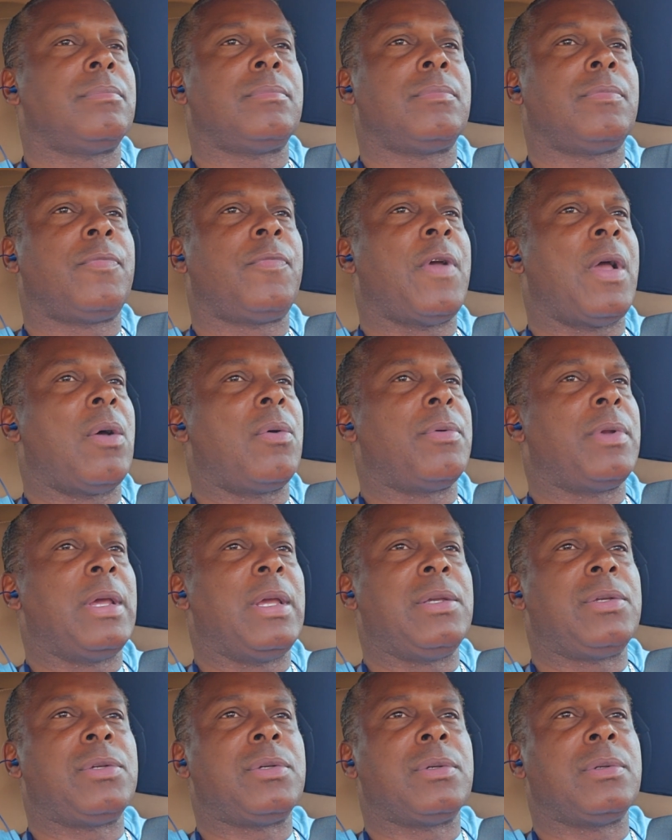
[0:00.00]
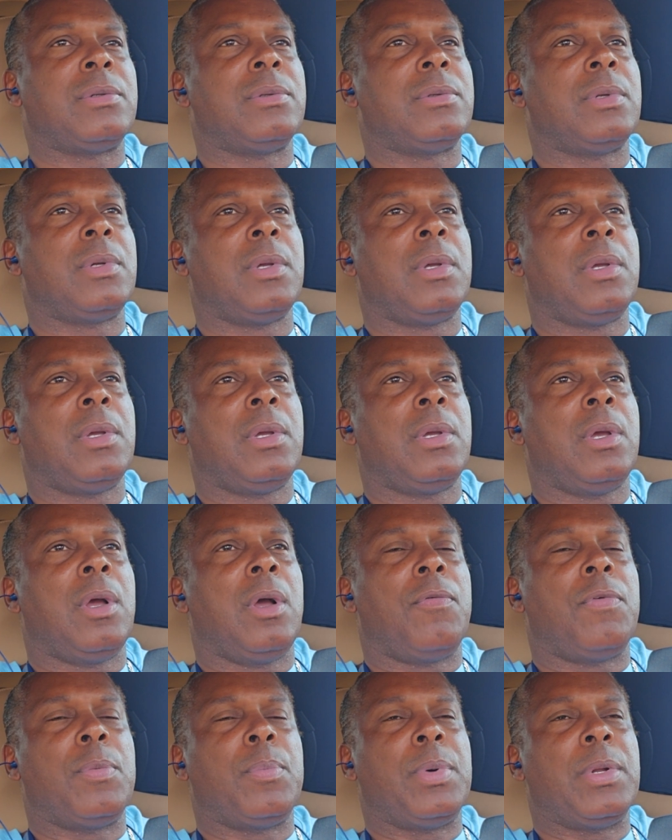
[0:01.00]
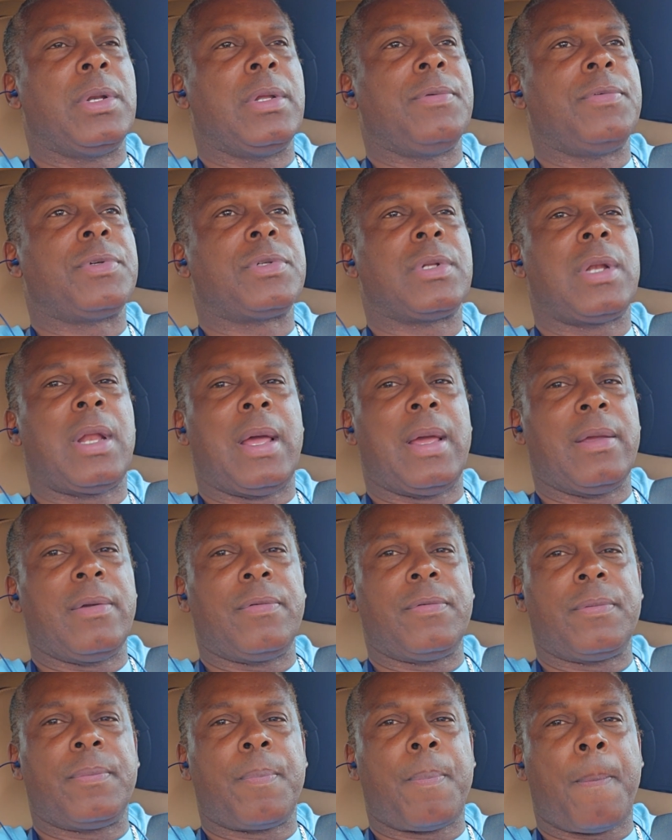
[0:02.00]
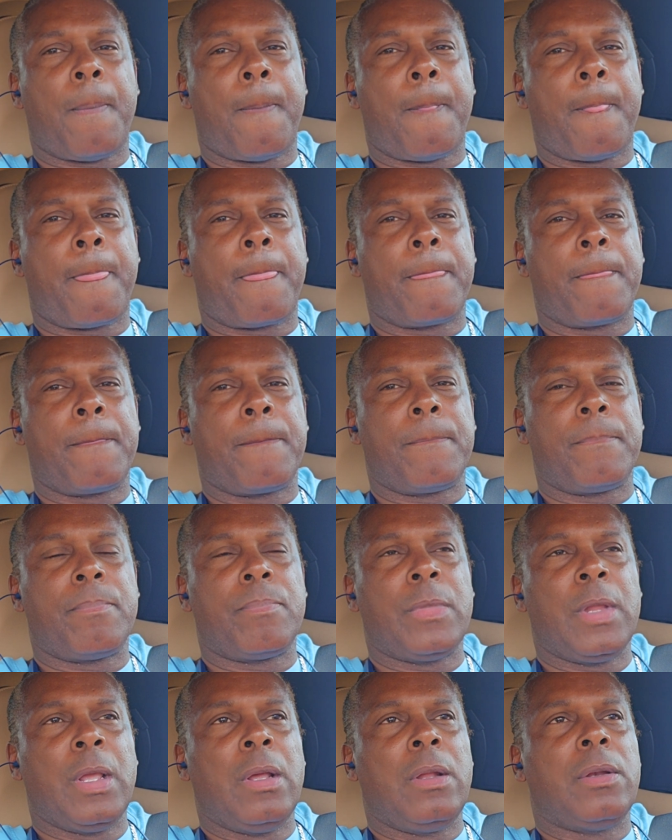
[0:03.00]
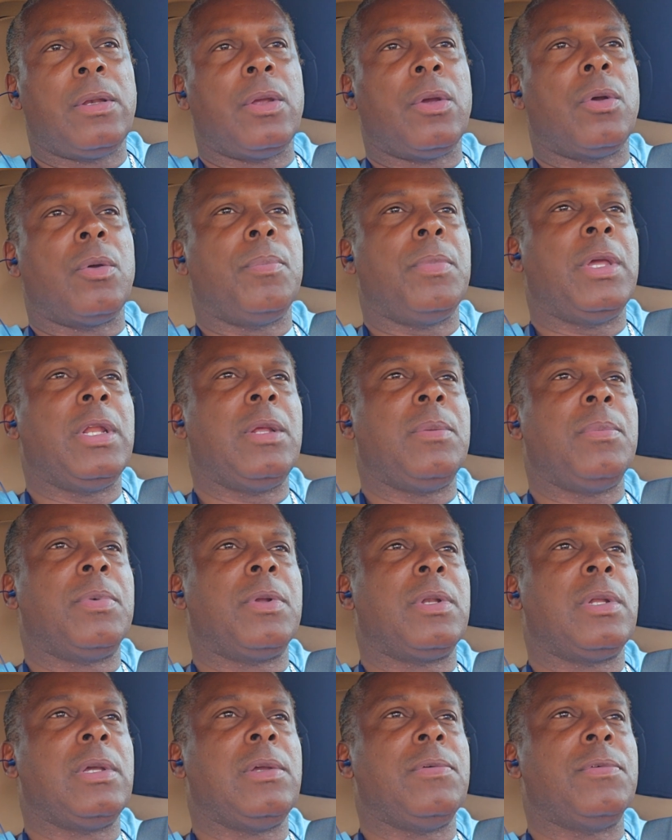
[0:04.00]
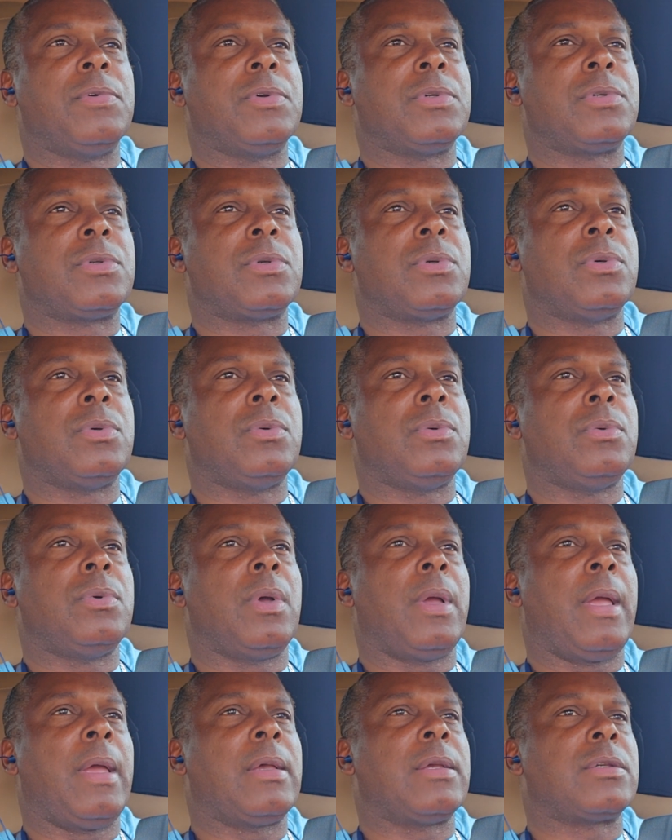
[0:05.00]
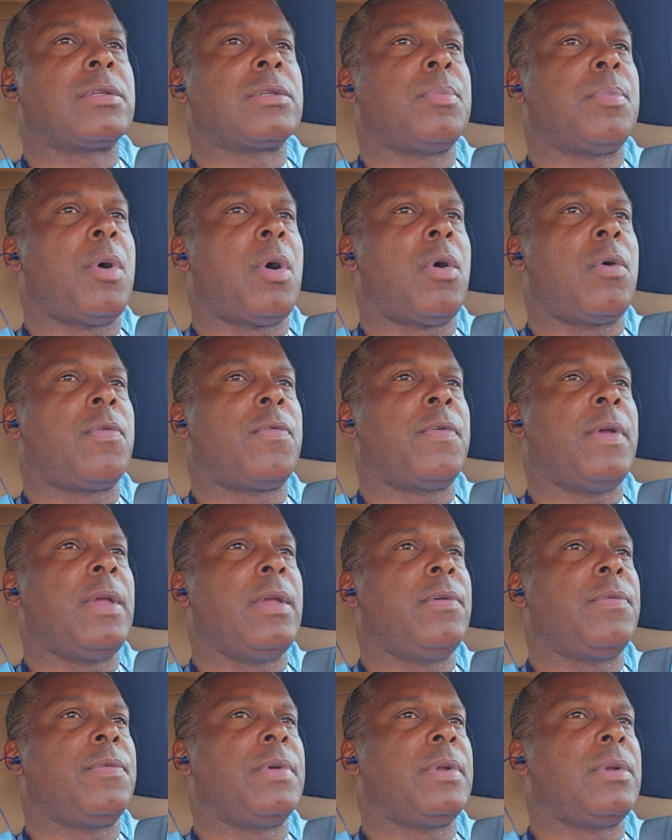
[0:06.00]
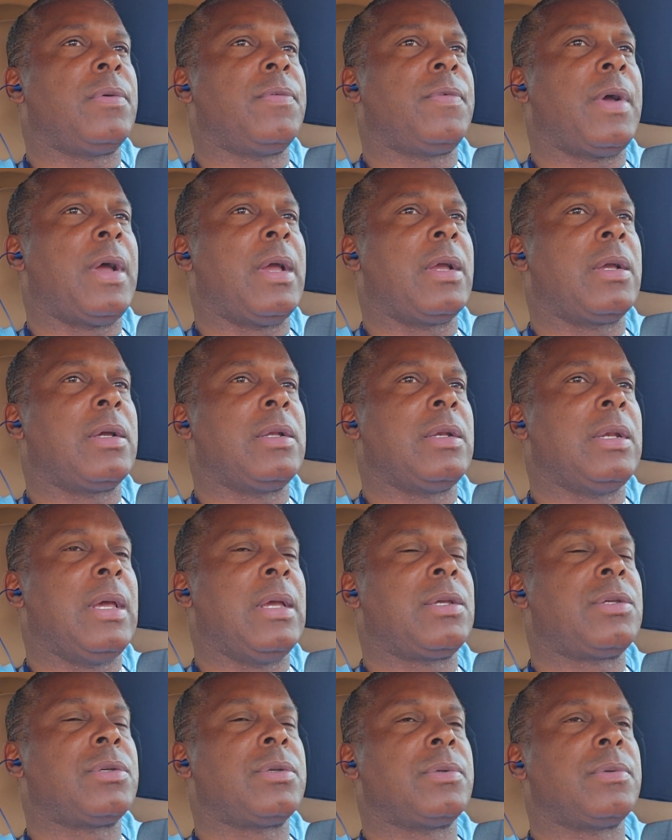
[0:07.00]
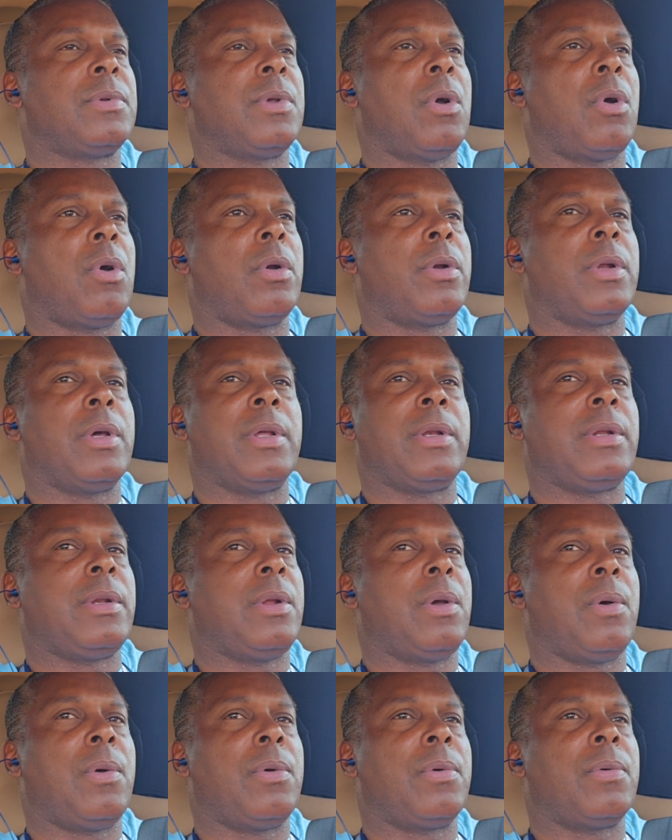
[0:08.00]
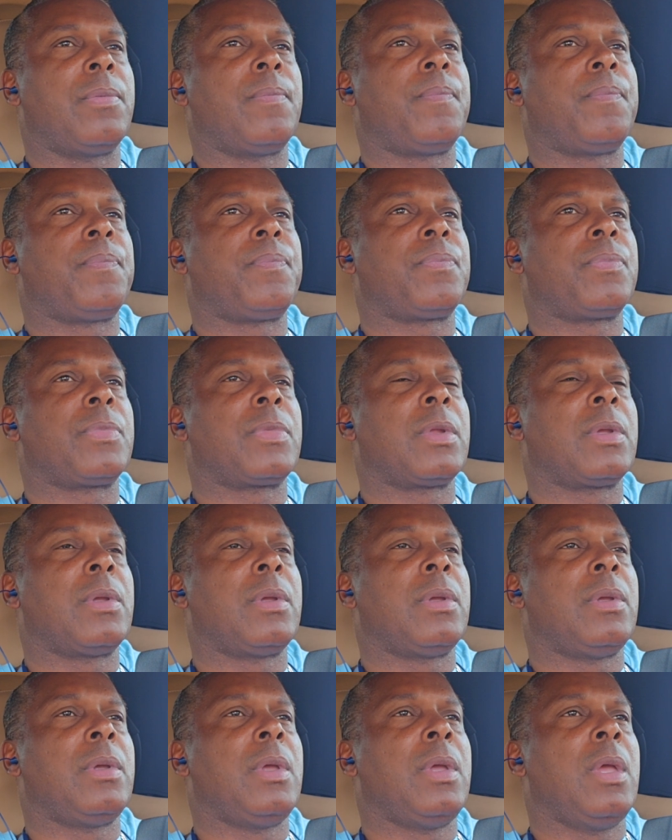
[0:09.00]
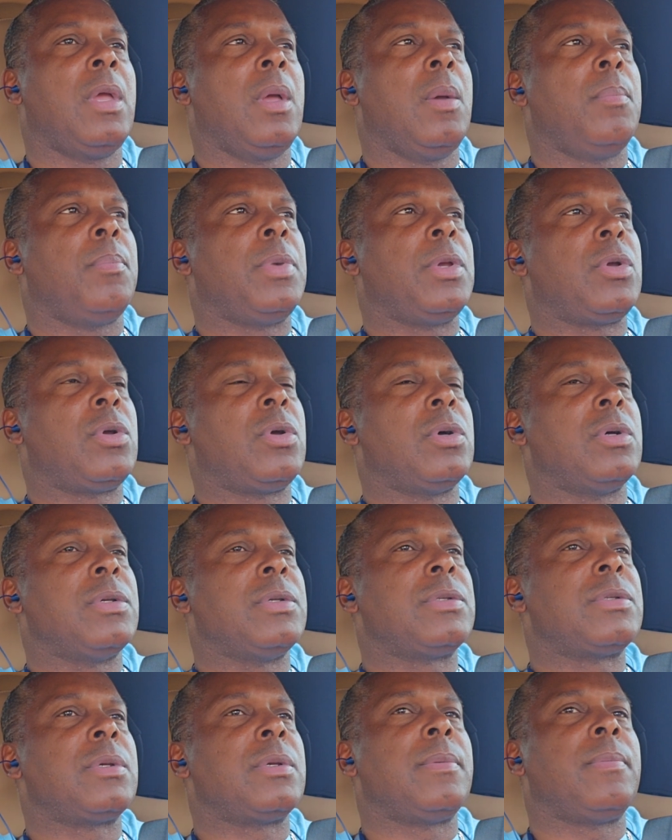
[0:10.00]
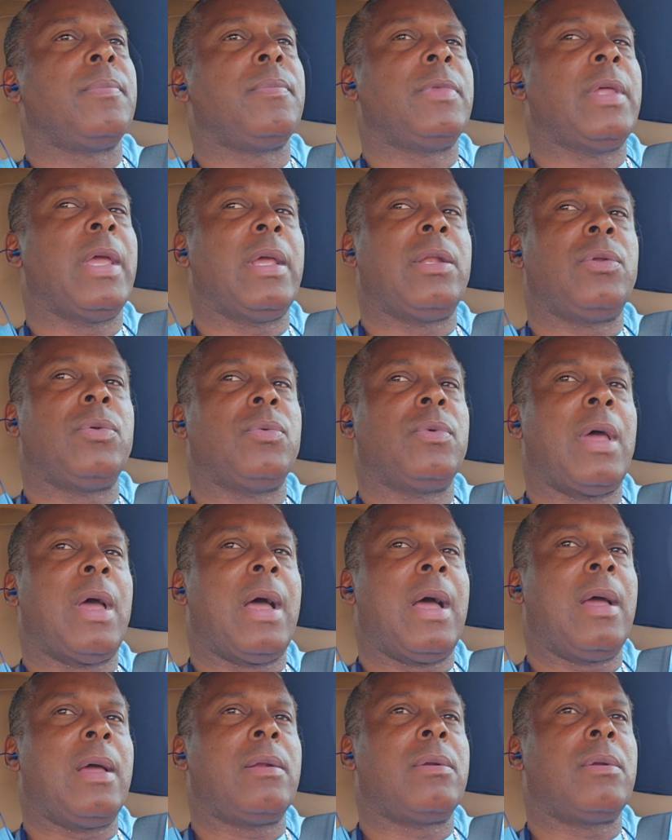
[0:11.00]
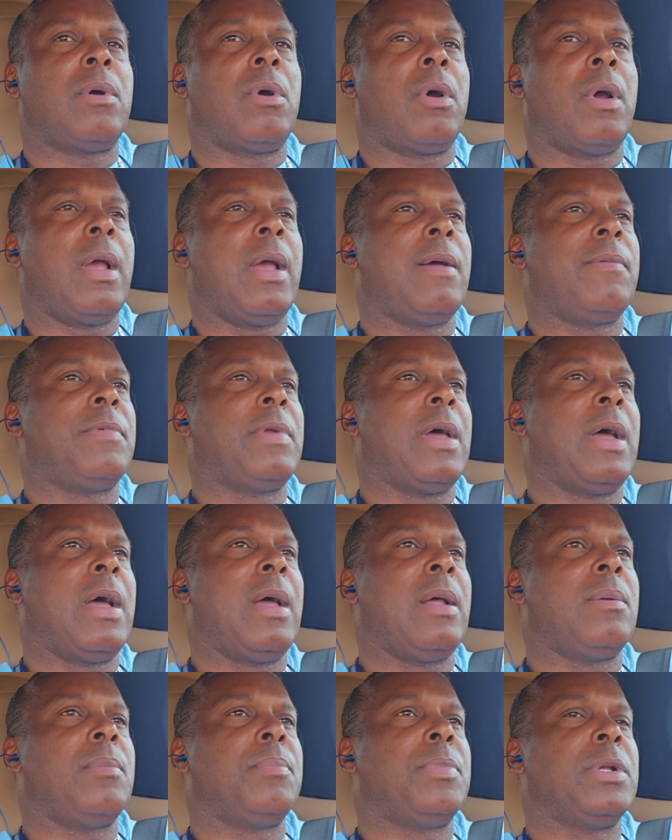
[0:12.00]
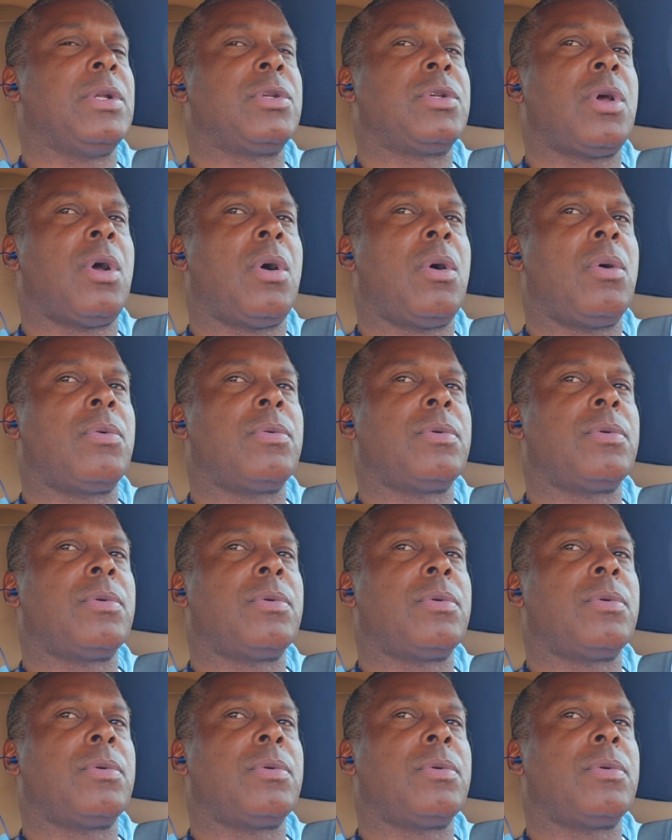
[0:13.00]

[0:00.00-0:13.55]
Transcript: foundation of a believer's life. There are many believers who have small faith in divine connection or none at all, because they do not or have not been taught